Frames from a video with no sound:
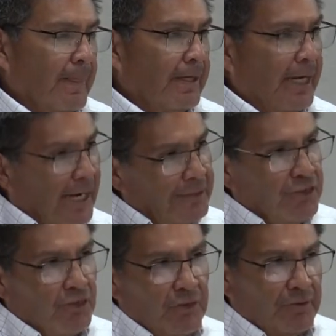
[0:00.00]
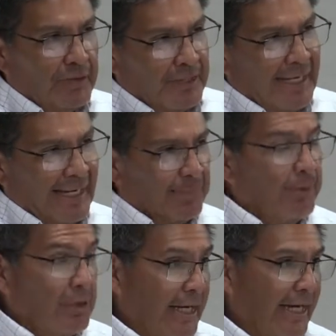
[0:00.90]
God knew He had a
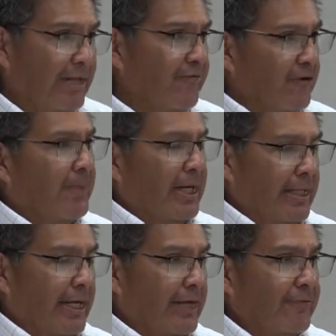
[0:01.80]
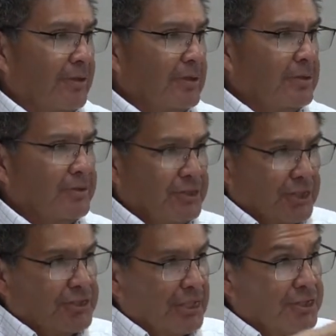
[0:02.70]
plan for my life,
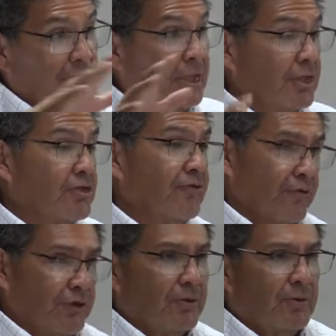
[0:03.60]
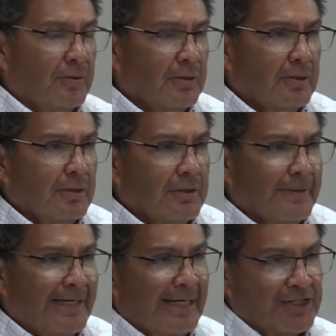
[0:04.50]
just as He does for you.
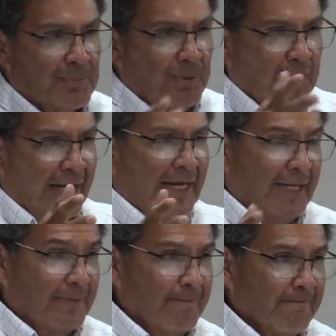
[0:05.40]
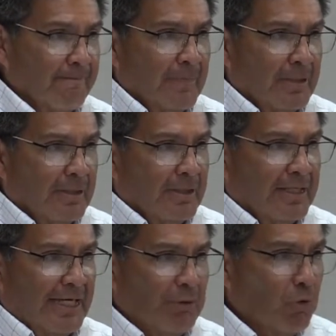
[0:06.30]
He has a plan.
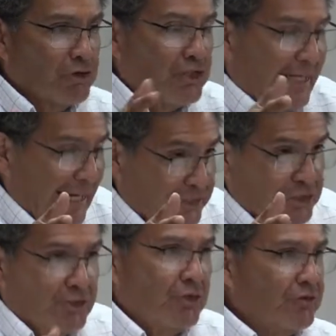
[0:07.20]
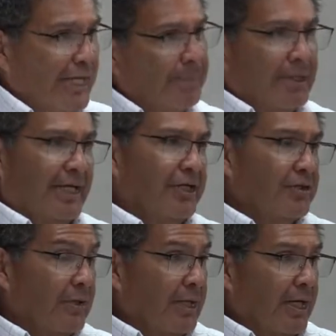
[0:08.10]
He wants to execute that plan in
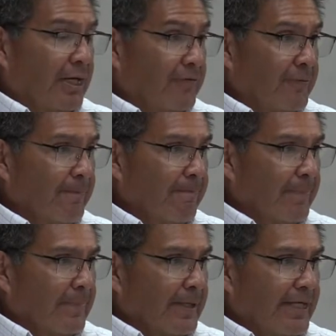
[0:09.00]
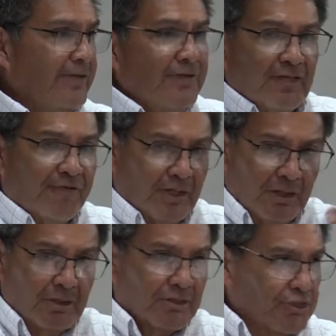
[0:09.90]
your life, even if it
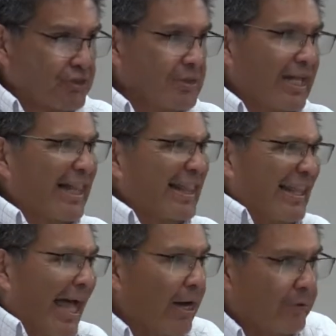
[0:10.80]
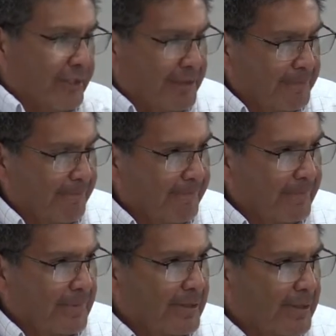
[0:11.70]
looks cloudy
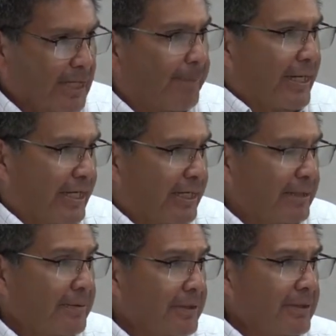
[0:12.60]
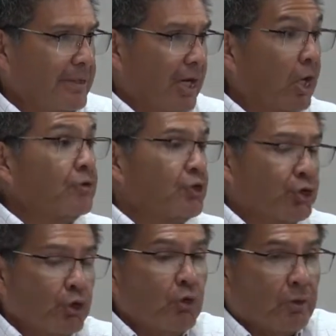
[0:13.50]
up ahead
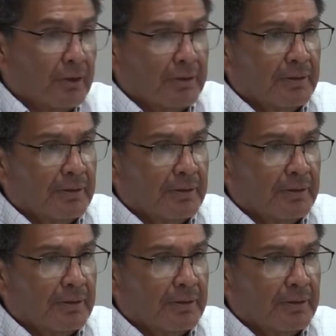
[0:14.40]
unsure,